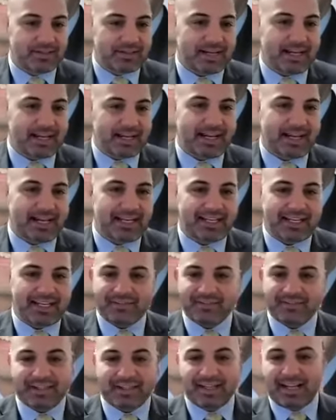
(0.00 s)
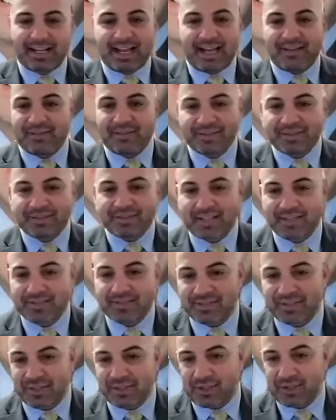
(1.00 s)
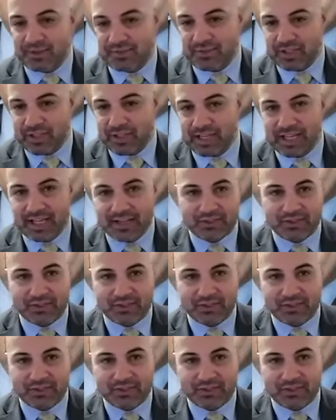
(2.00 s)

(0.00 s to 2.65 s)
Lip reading: And I loved it ever since. If you get to